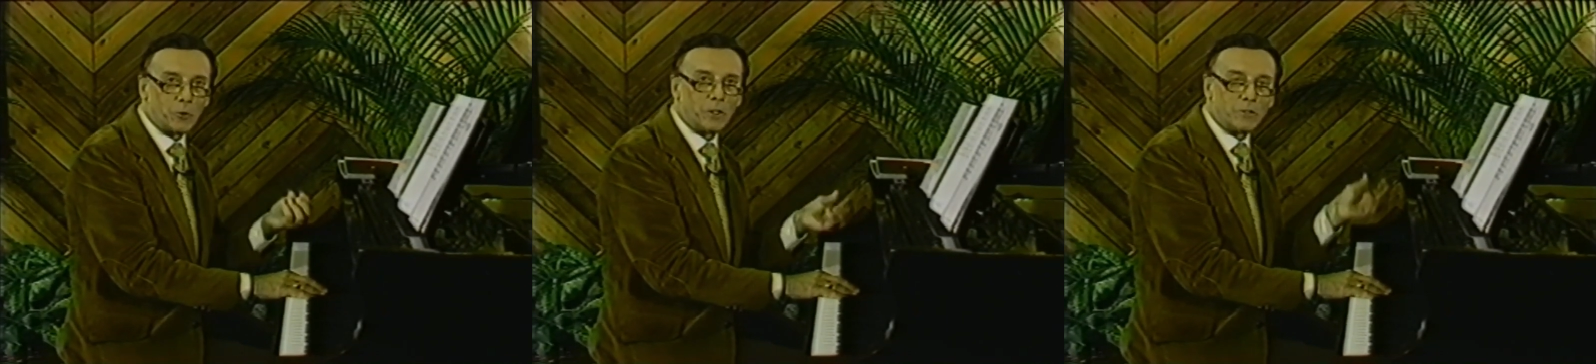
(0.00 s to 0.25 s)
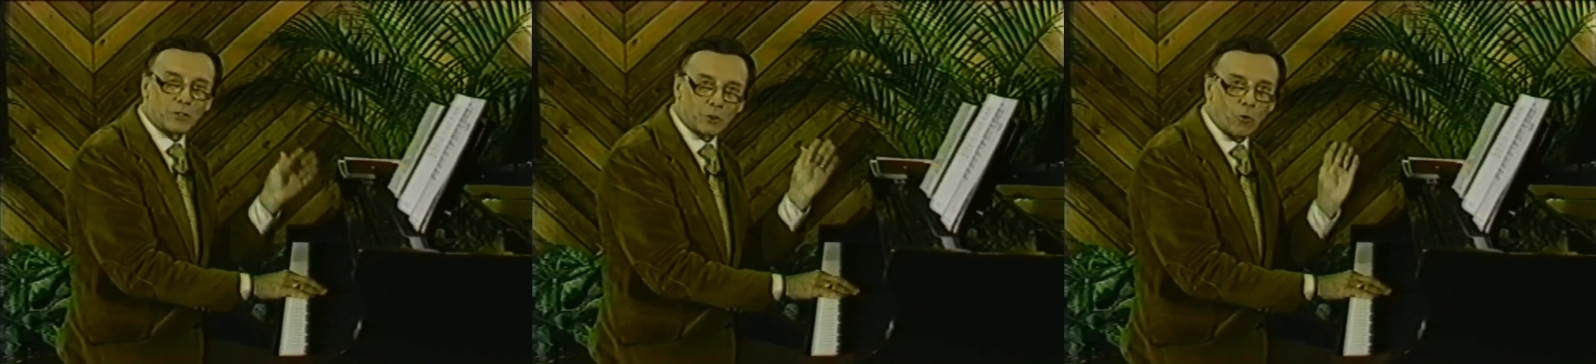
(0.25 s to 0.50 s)
and
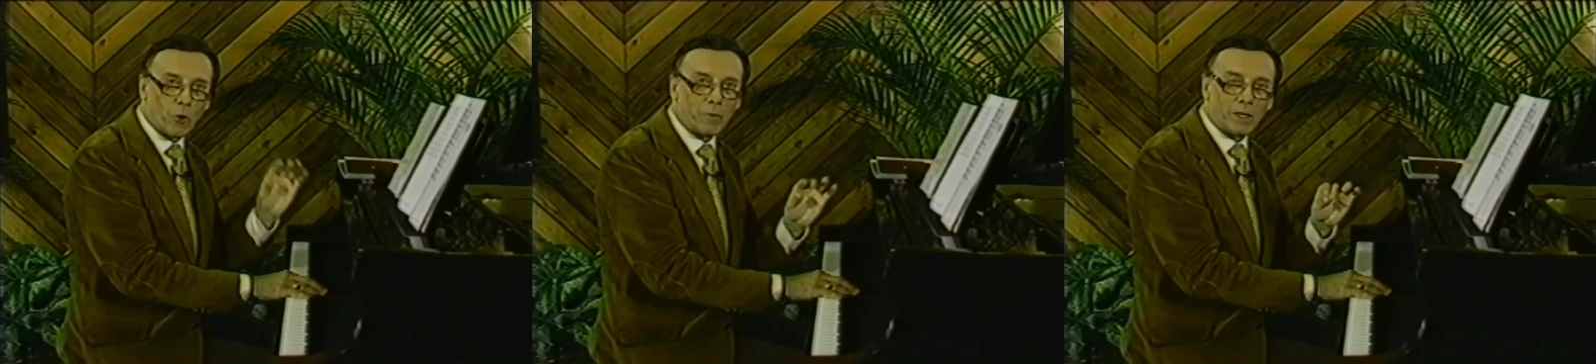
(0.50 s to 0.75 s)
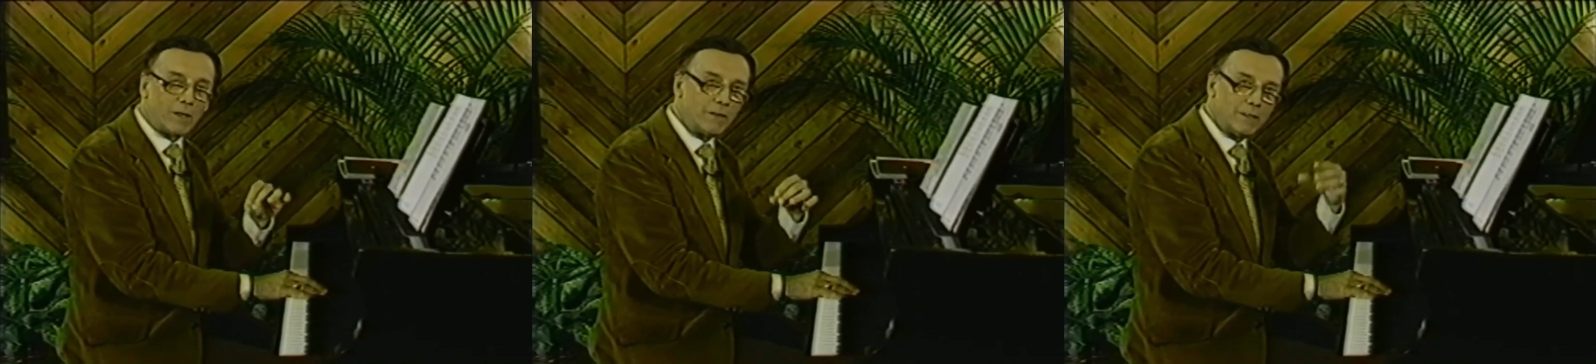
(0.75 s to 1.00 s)
just throw them
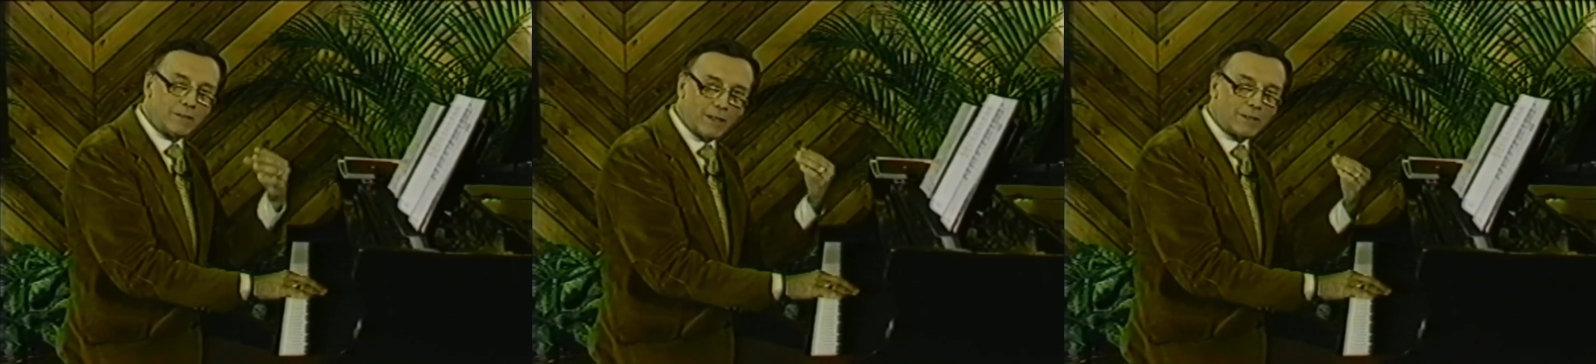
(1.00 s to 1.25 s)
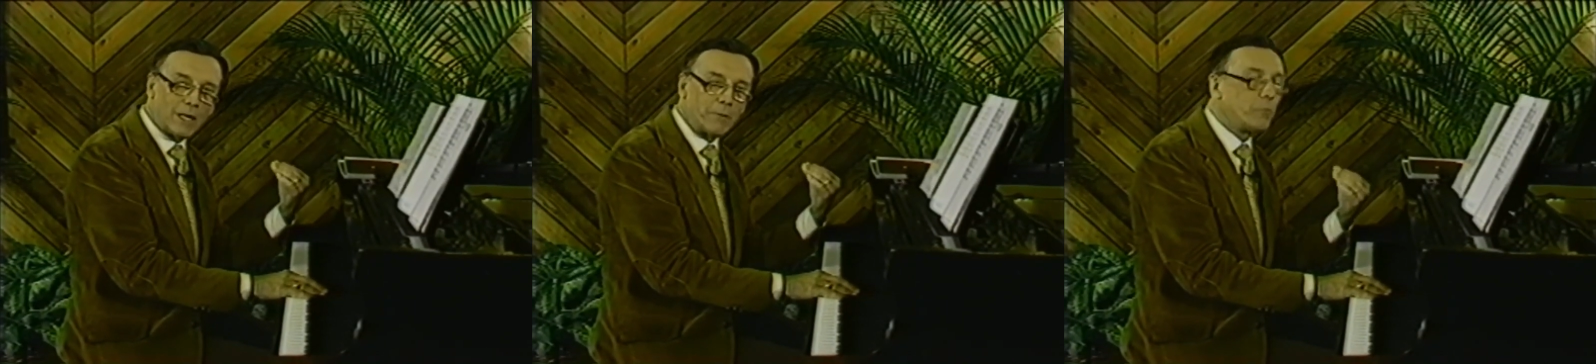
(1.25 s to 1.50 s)
in and
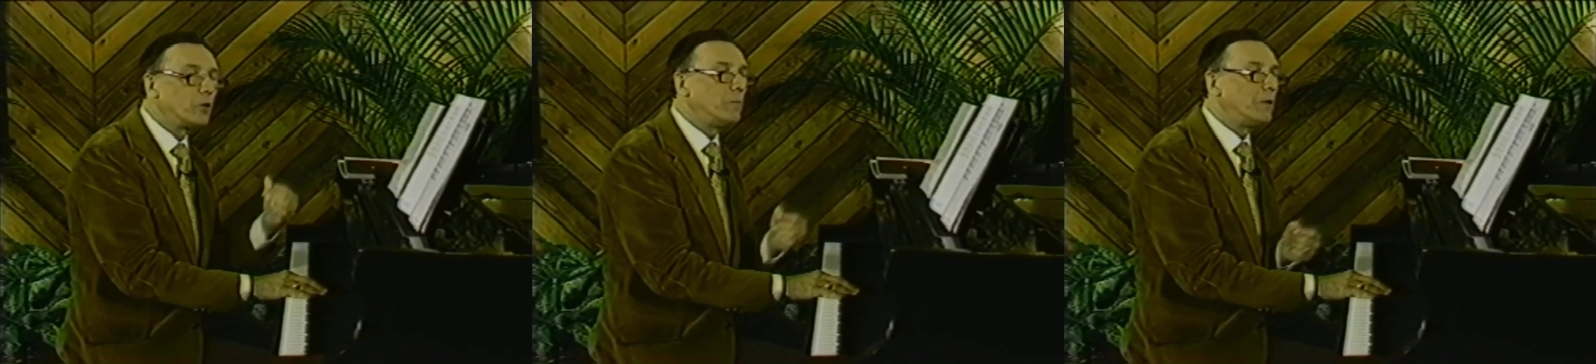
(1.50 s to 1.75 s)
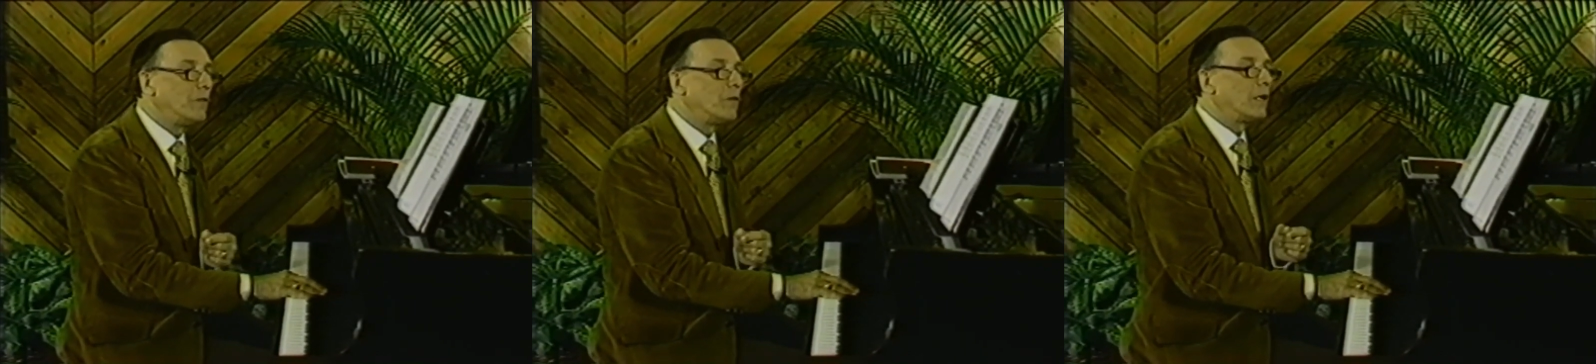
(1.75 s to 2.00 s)
not put them
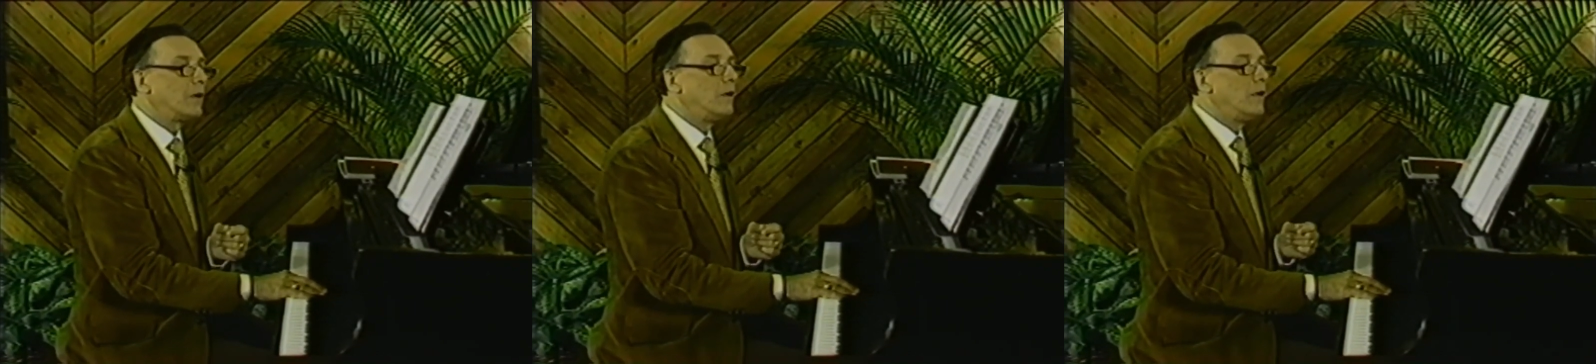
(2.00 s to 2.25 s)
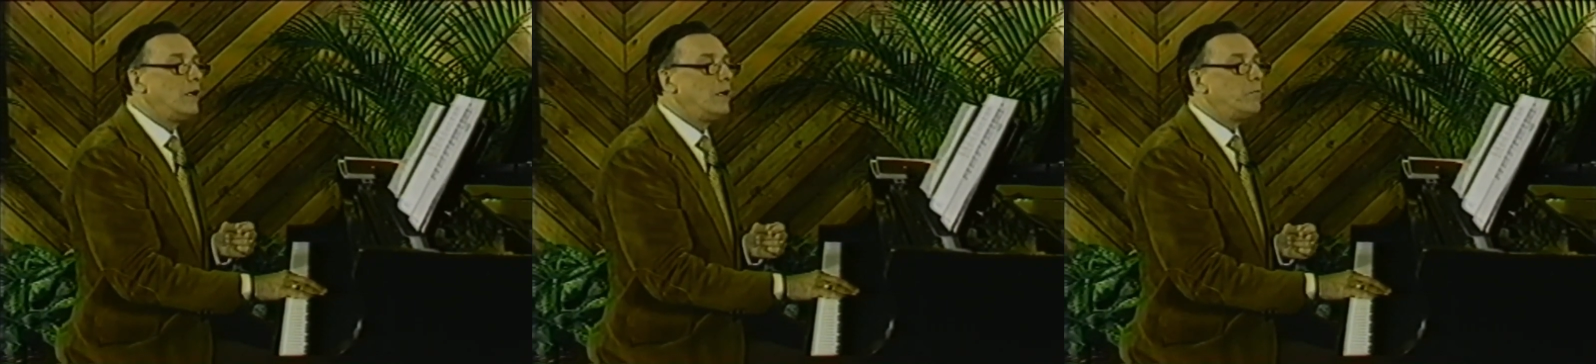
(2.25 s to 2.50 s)
in there.
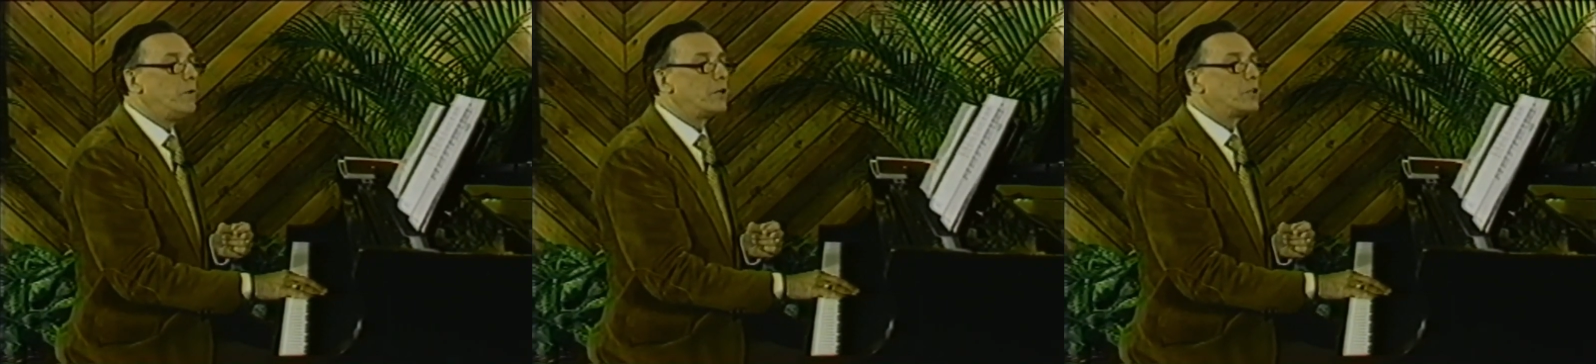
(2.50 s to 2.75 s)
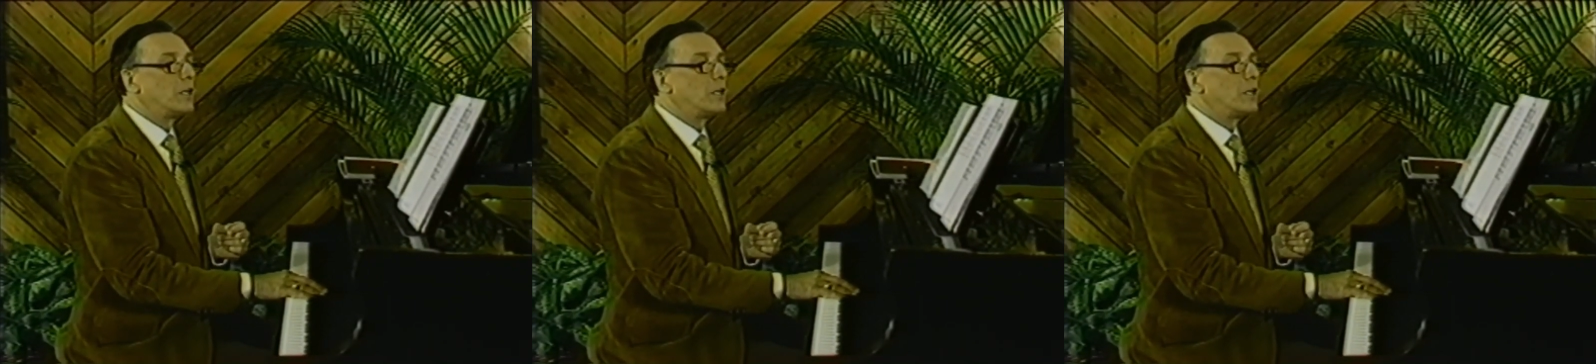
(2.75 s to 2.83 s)
But